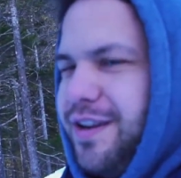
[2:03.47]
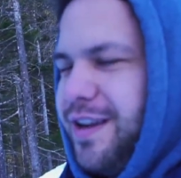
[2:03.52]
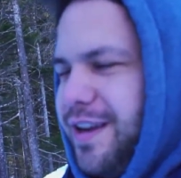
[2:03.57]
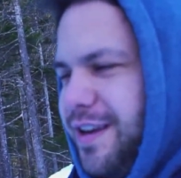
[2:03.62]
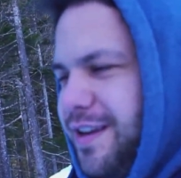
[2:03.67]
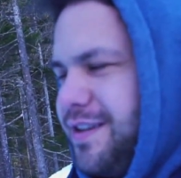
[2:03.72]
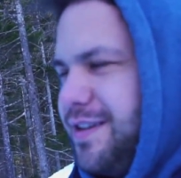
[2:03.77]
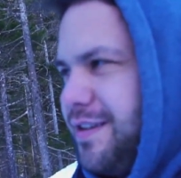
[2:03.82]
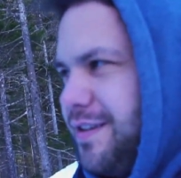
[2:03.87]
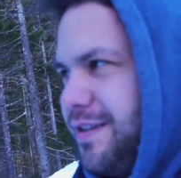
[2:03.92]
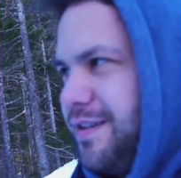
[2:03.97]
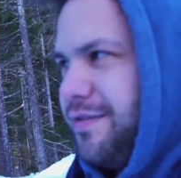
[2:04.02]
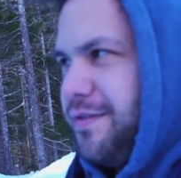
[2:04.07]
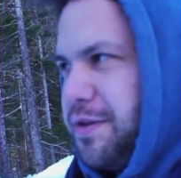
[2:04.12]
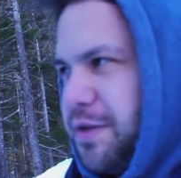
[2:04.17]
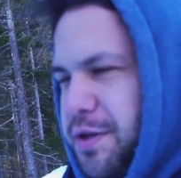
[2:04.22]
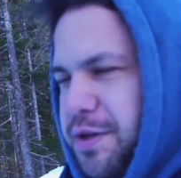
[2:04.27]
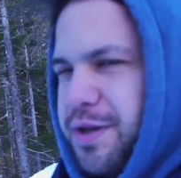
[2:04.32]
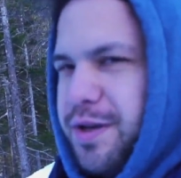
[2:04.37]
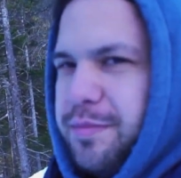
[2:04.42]
like,
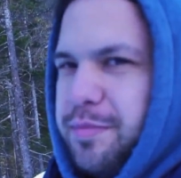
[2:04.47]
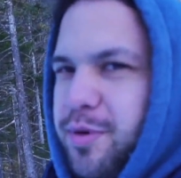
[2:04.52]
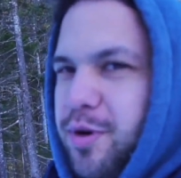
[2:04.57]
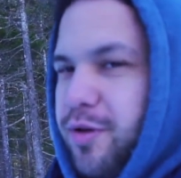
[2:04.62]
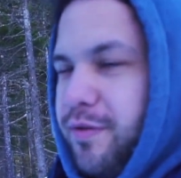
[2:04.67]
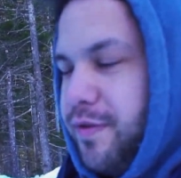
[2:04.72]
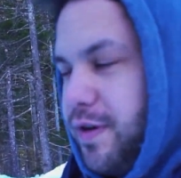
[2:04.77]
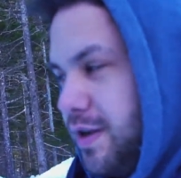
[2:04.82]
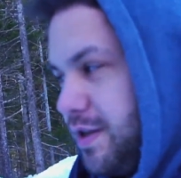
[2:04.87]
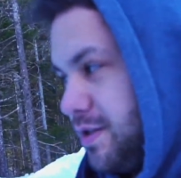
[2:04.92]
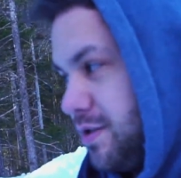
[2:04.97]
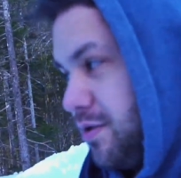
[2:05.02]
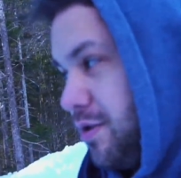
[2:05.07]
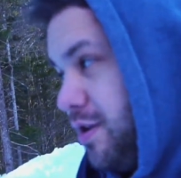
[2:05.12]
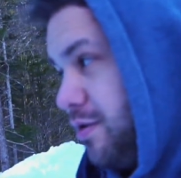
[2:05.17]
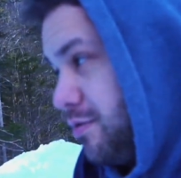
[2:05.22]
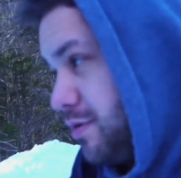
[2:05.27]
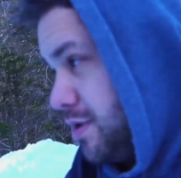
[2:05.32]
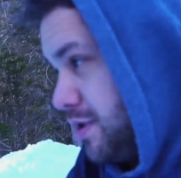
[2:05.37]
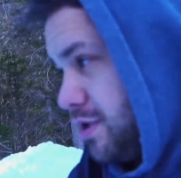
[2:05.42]
with a good profile. So
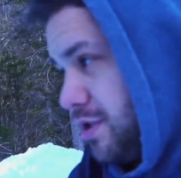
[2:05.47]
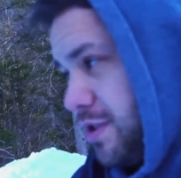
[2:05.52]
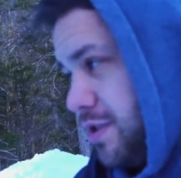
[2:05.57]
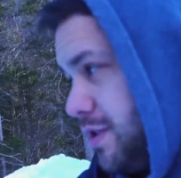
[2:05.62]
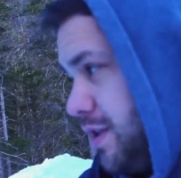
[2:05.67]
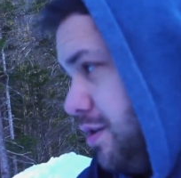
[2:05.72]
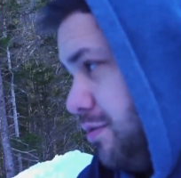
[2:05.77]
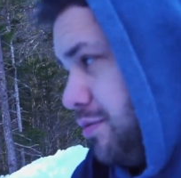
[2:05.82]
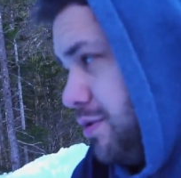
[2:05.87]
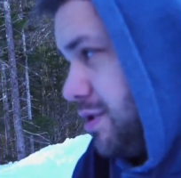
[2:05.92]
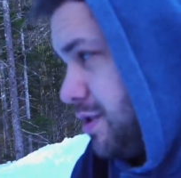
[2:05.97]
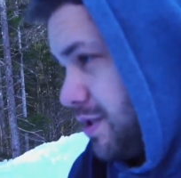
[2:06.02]
he was